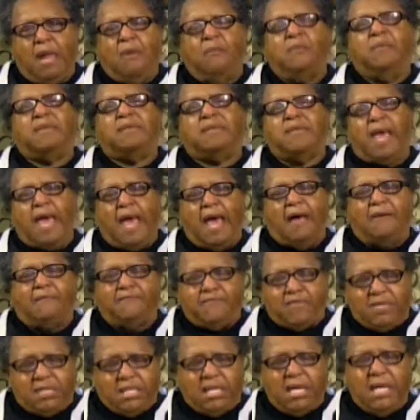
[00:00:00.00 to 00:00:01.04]
was
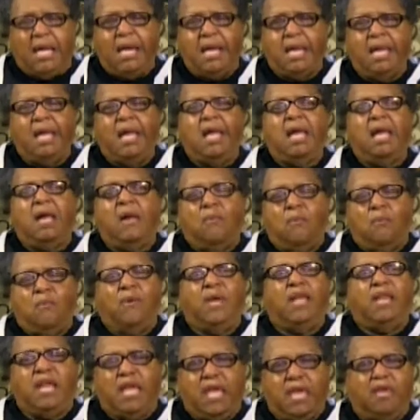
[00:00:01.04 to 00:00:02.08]
have dinner
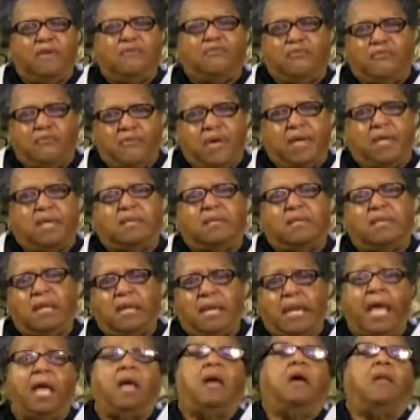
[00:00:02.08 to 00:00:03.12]
with his friends.
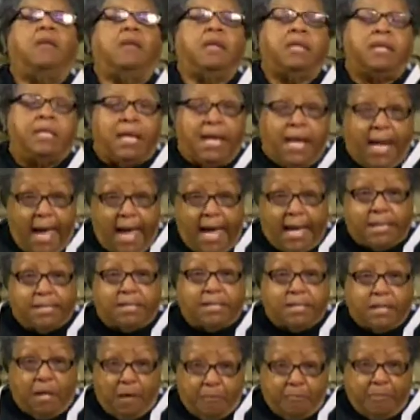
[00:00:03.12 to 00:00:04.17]
They call it the
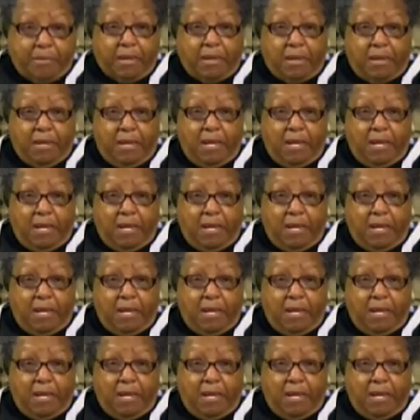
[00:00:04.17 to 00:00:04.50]
Last Supper.